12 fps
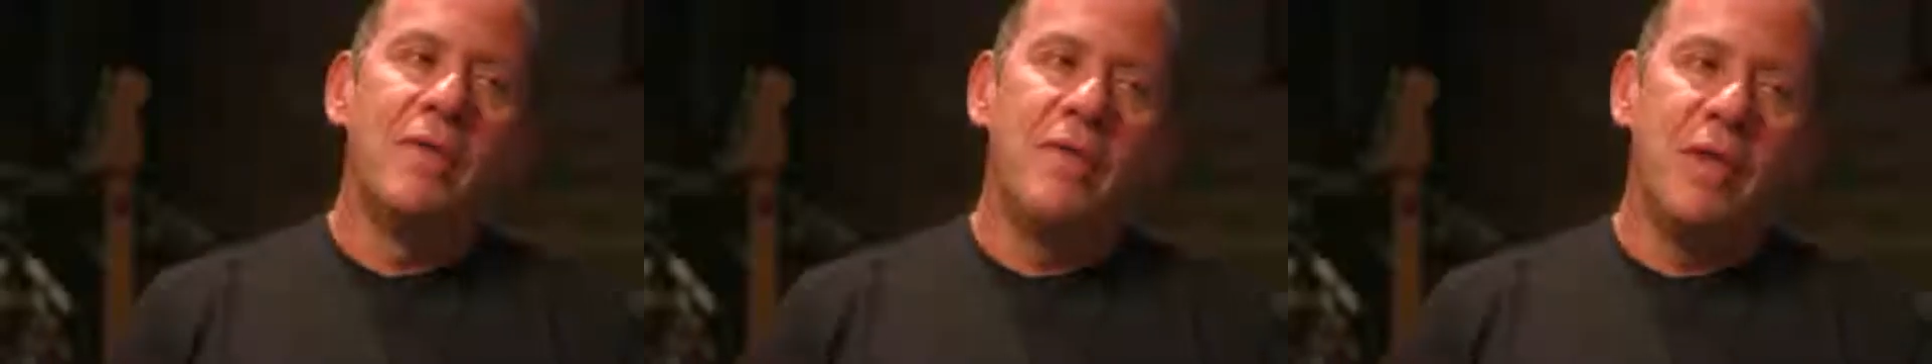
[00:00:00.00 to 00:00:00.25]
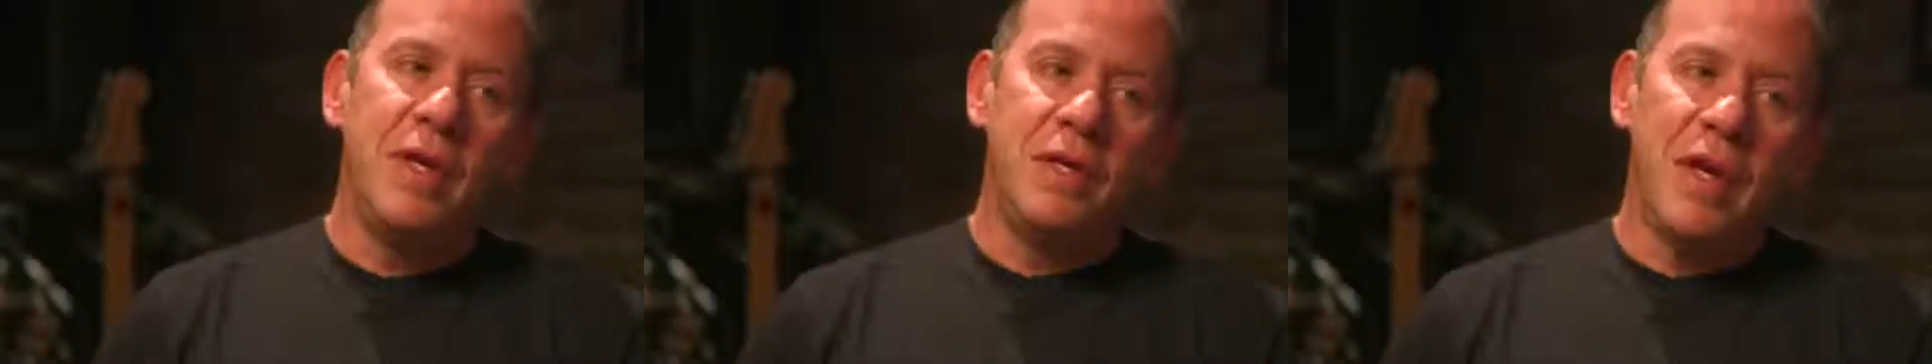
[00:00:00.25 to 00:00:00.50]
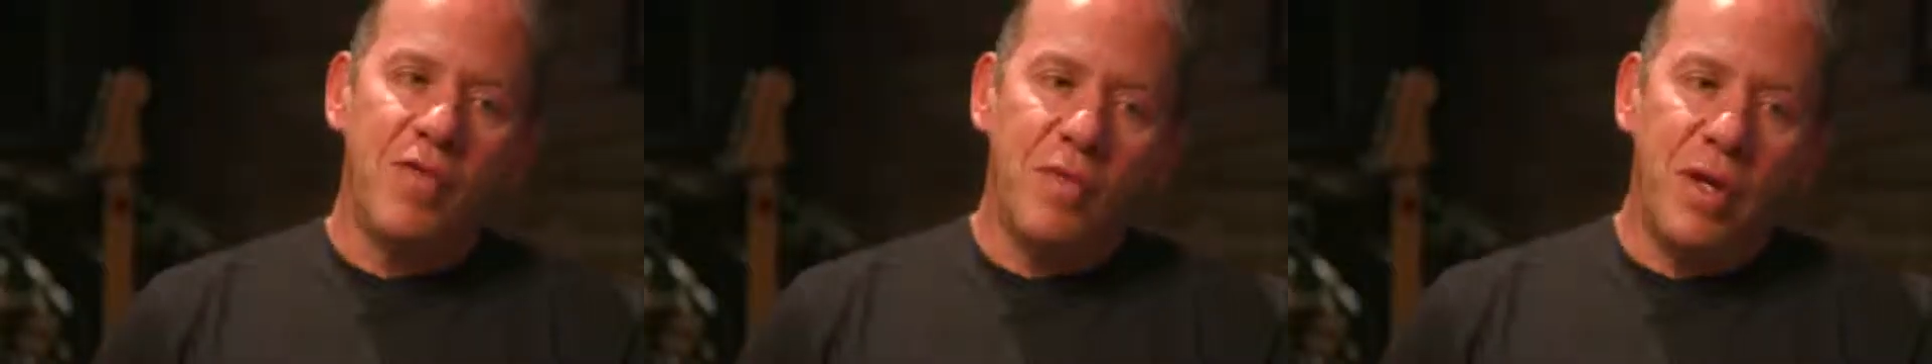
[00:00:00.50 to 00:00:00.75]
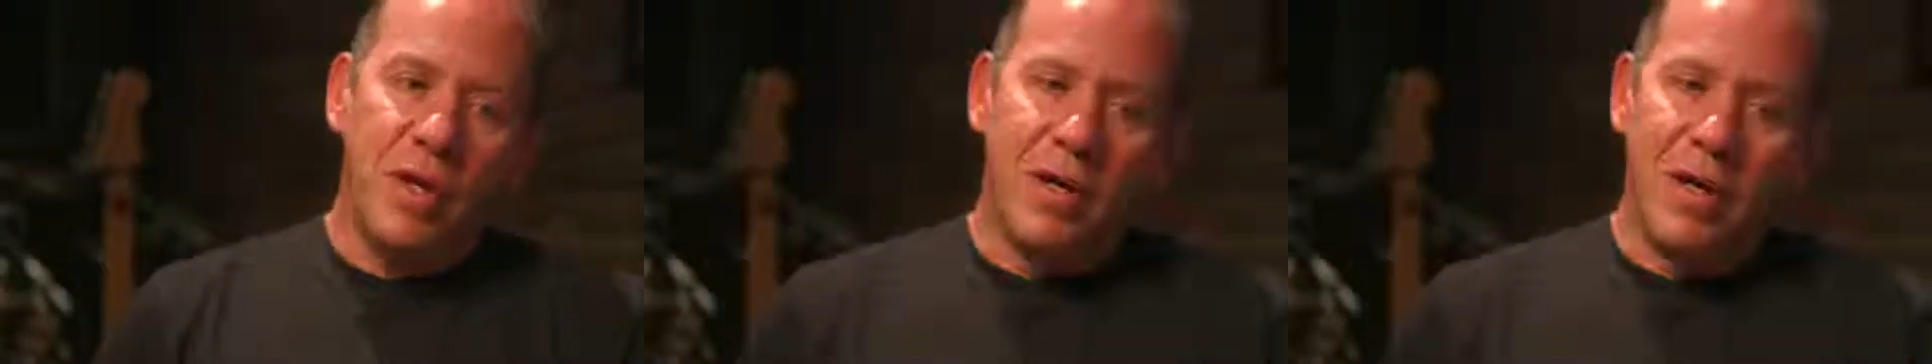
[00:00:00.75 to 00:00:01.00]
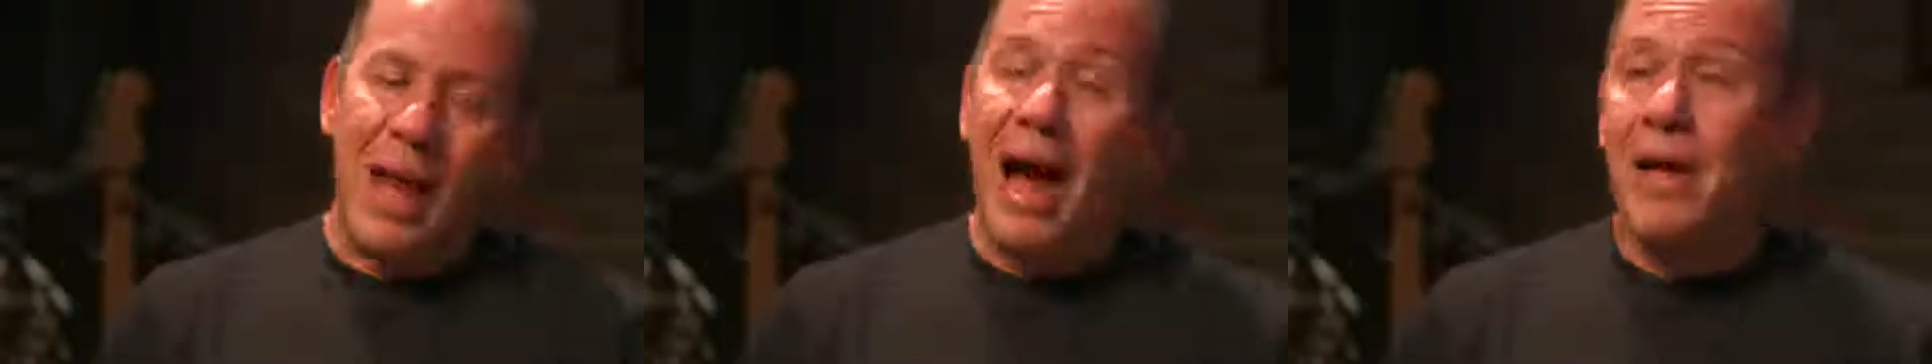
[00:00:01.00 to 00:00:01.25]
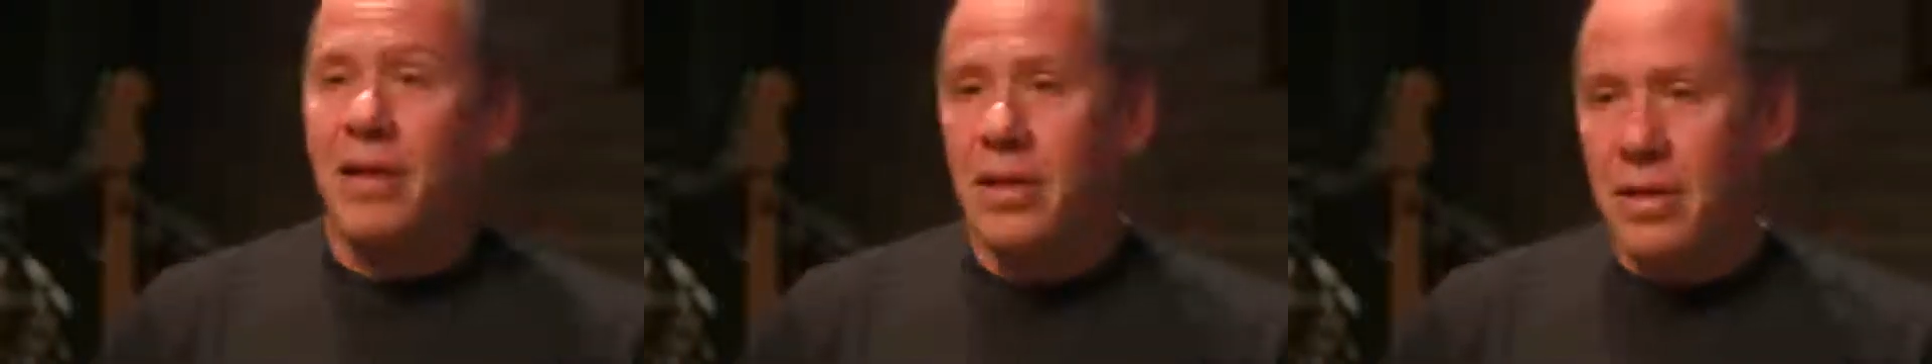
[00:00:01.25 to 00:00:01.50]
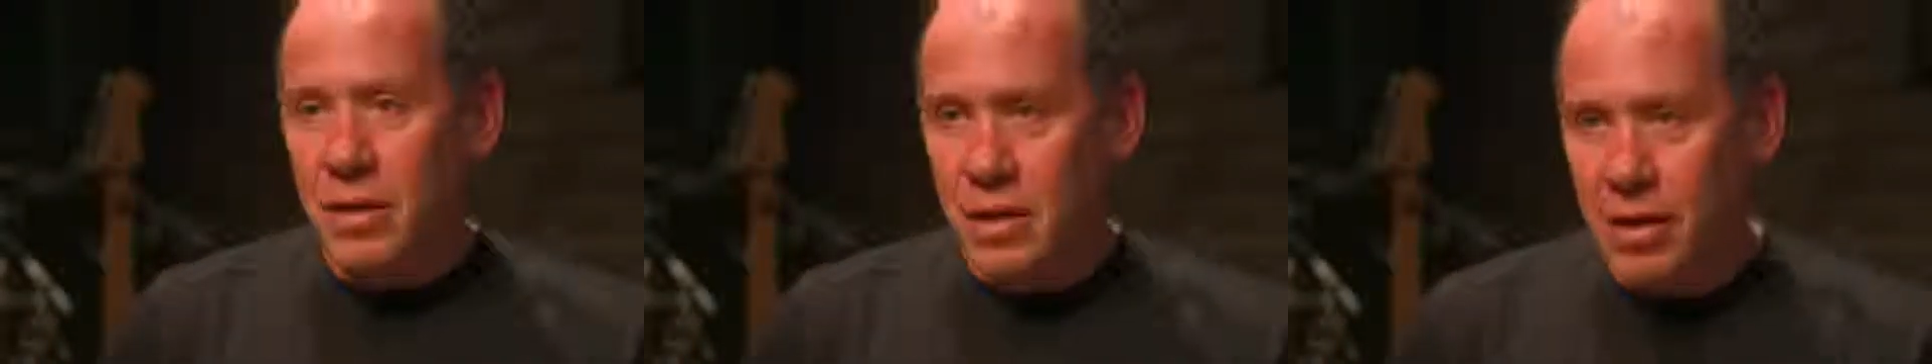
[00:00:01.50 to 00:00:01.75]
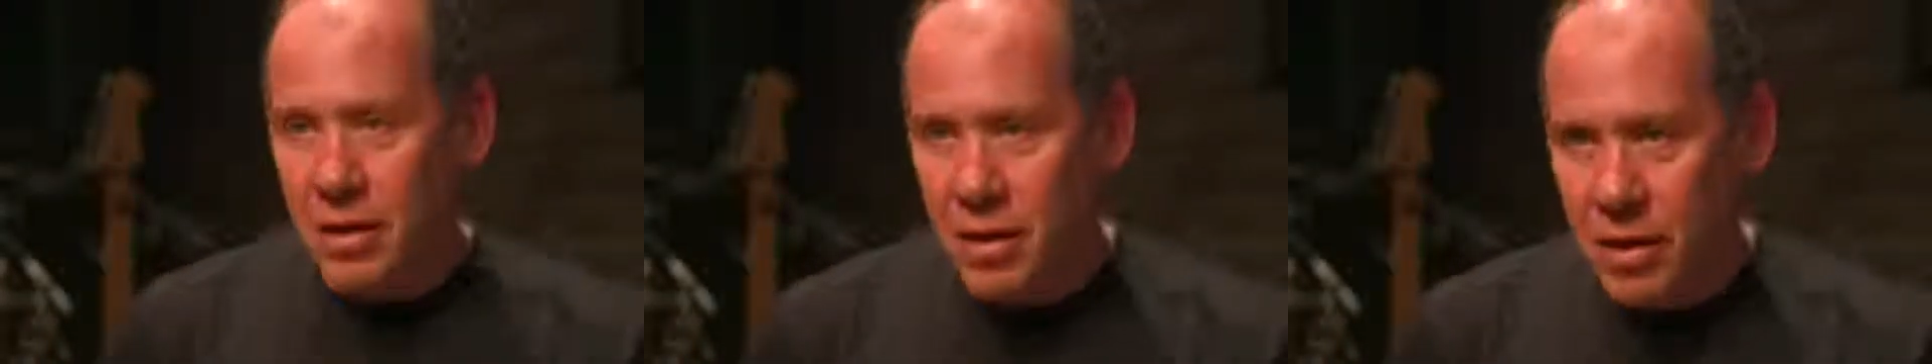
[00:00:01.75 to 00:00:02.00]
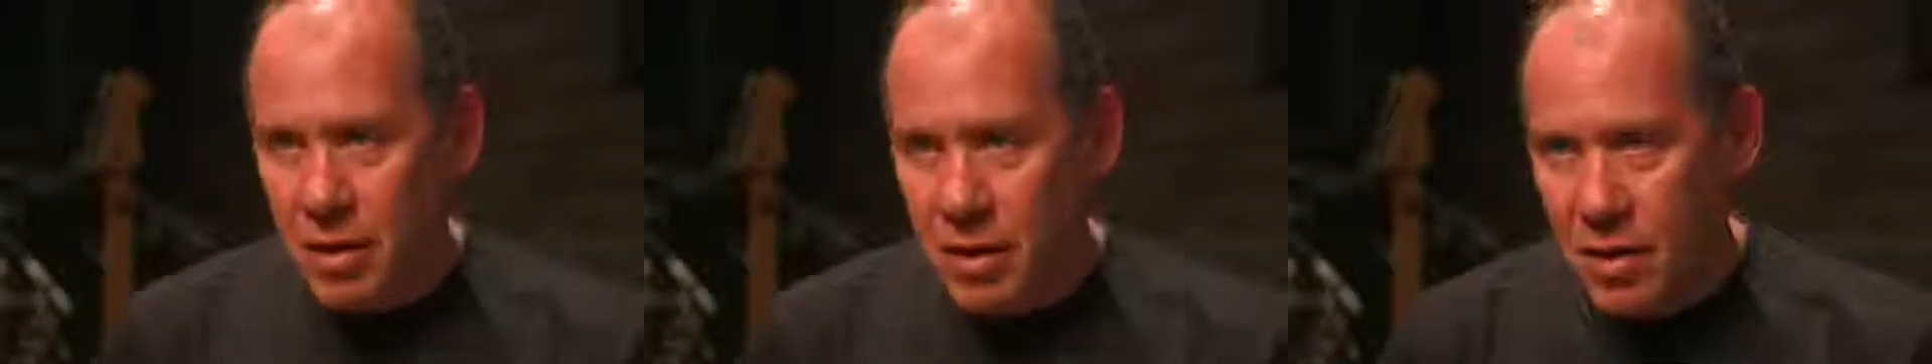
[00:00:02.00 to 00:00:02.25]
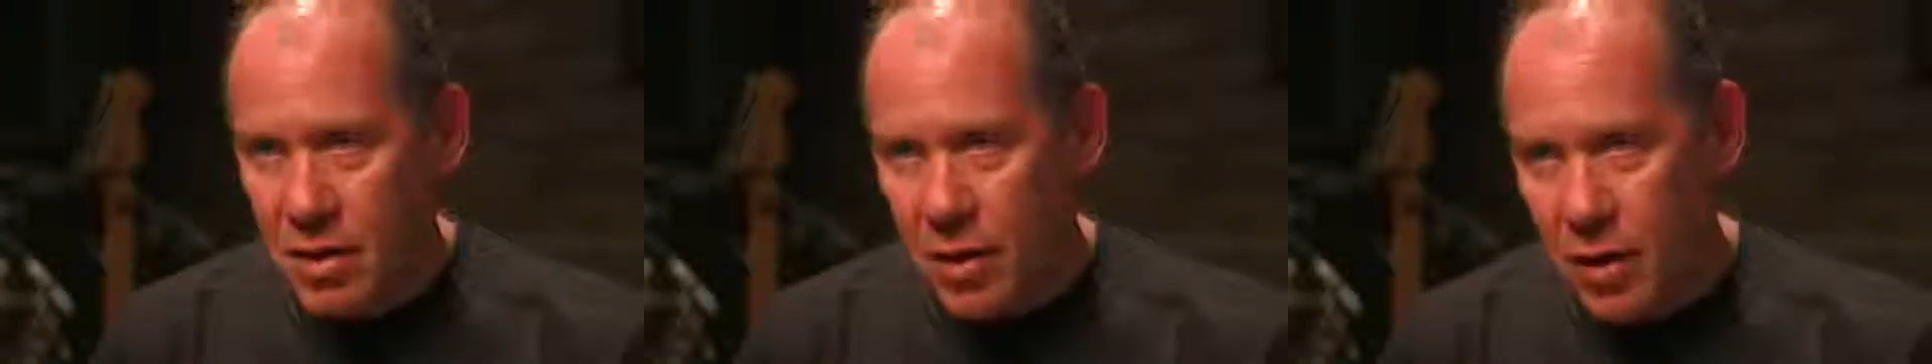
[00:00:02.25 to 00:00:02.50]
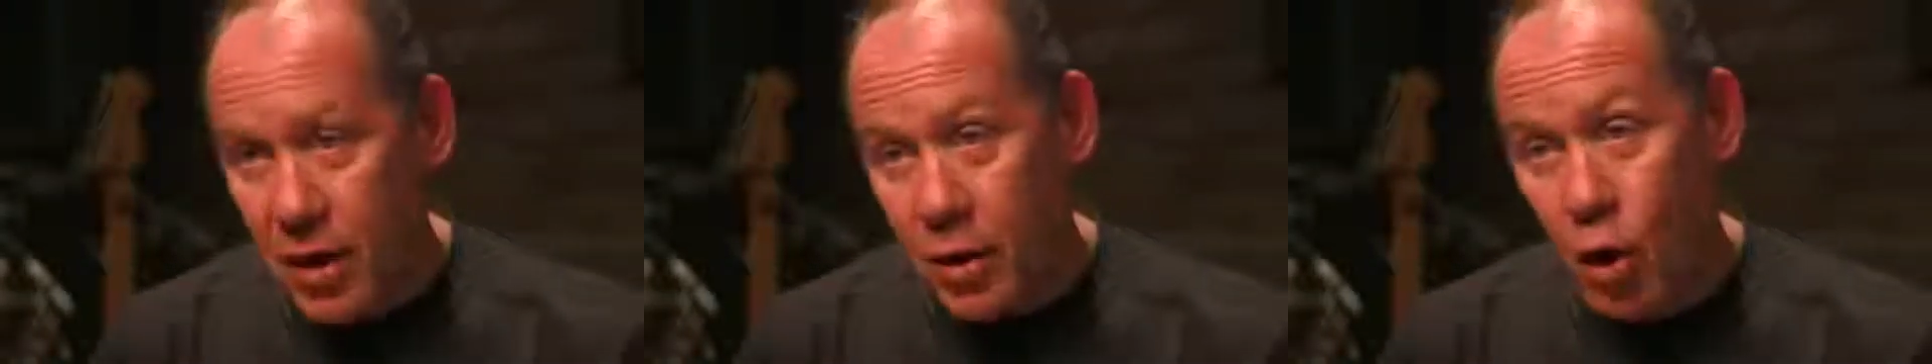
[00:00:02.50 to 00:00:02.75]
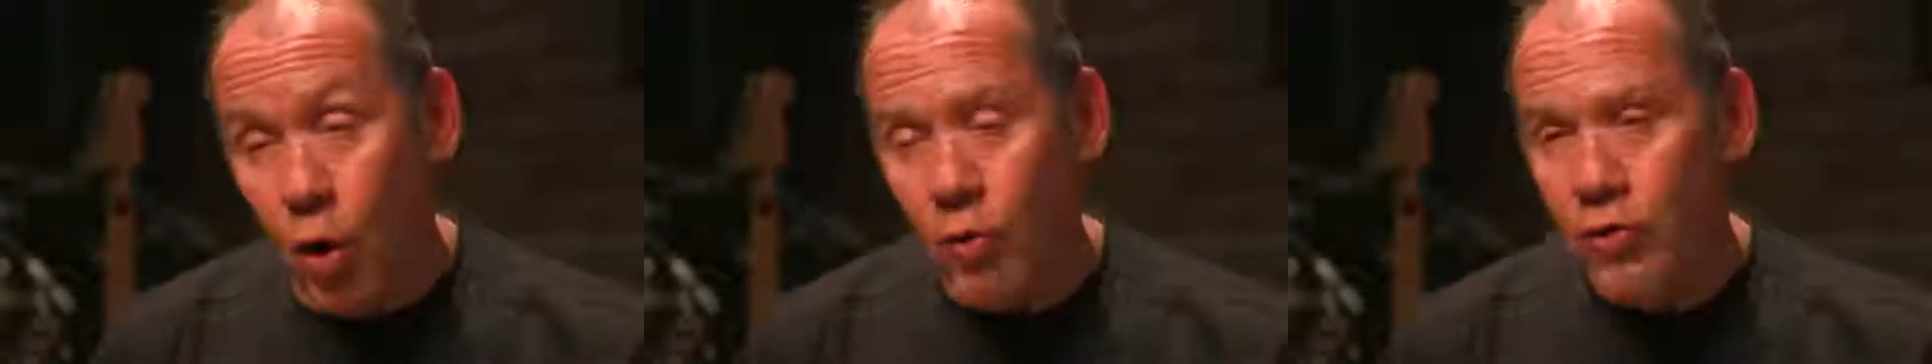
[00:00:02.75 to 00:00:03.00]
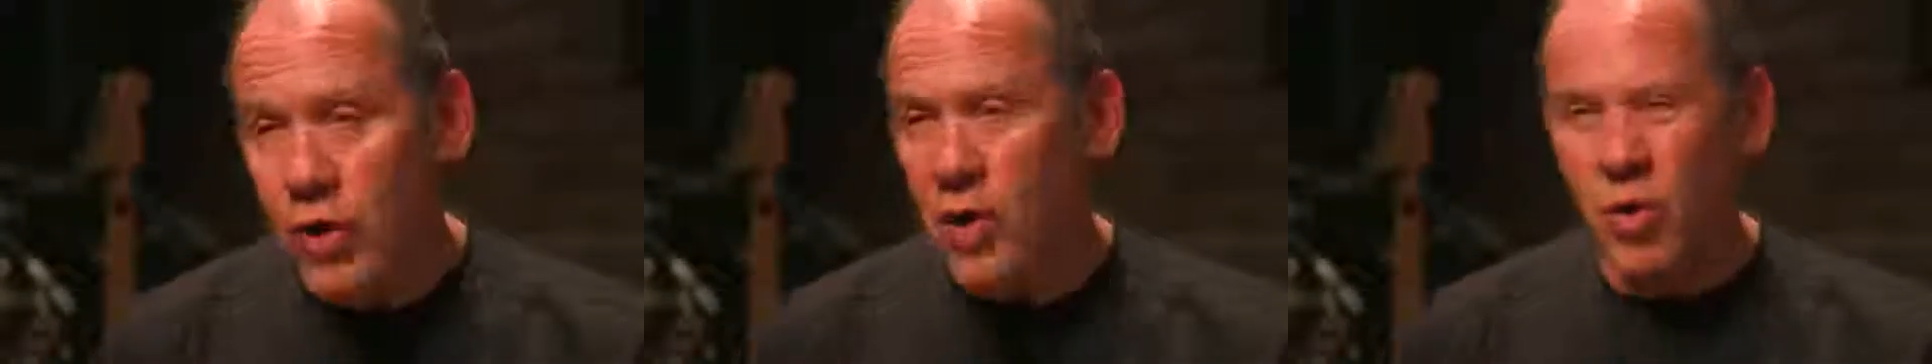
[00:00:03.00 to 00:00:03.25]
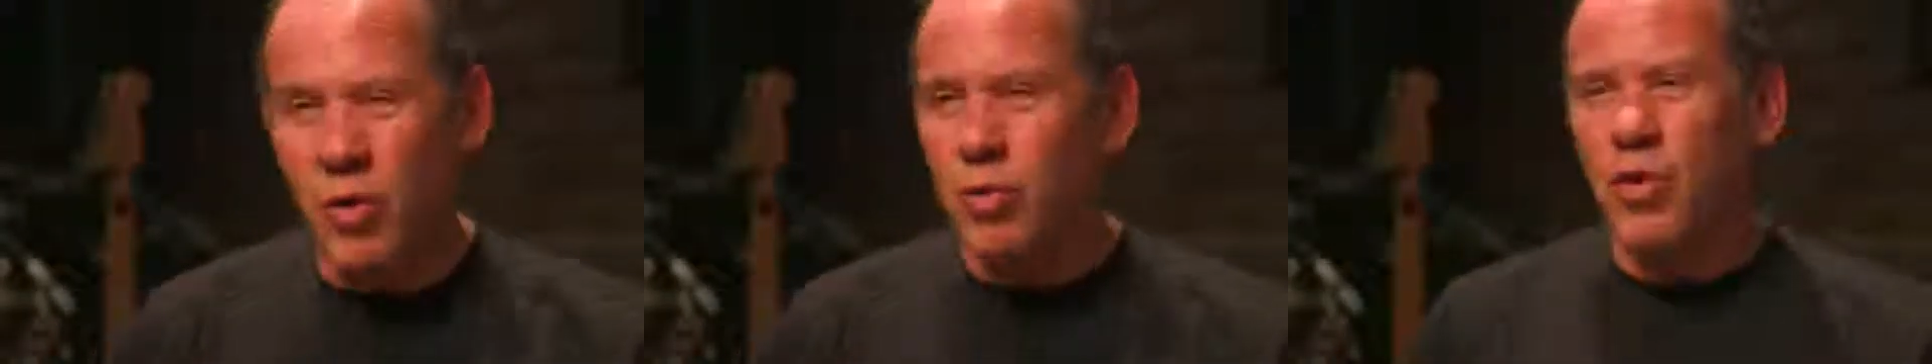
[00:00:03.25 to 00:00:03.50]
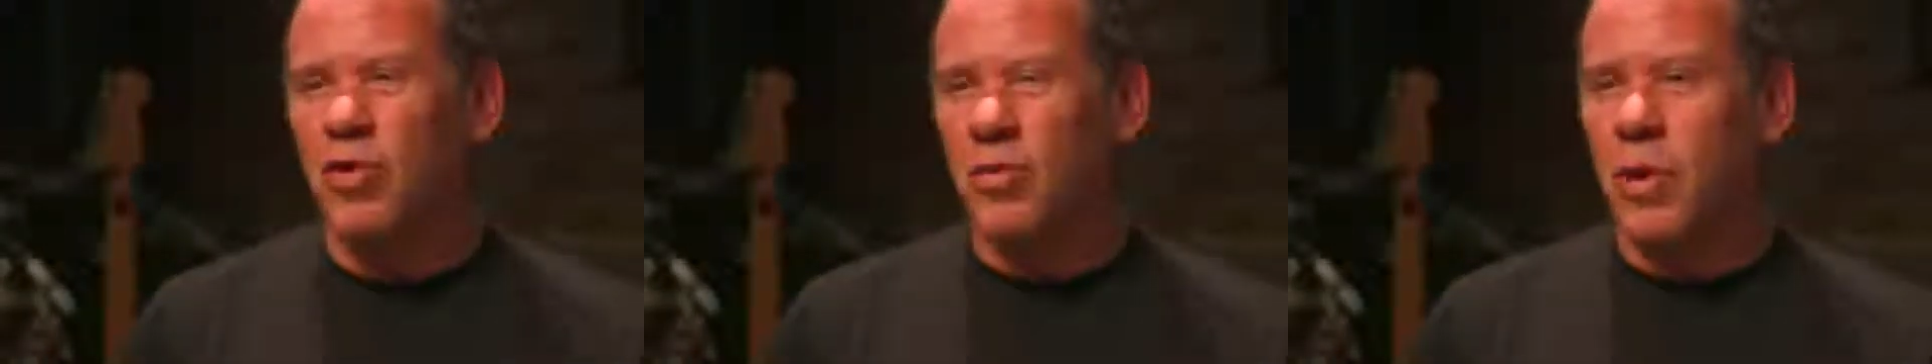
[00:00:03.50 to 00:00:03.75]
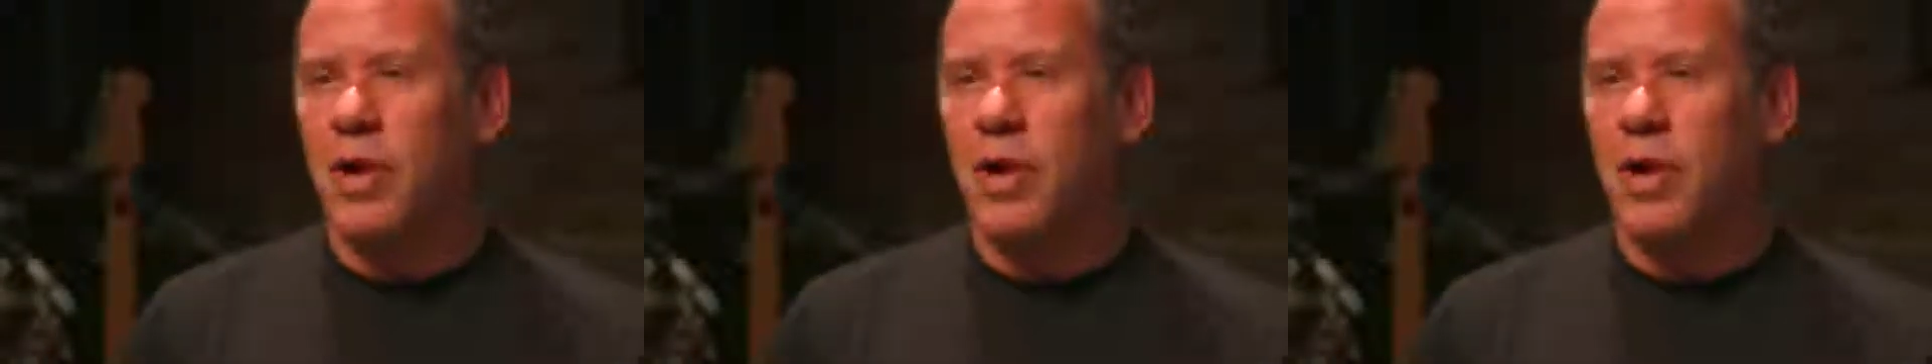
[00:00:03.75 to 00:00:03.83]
These have been lightened and hopefully removed,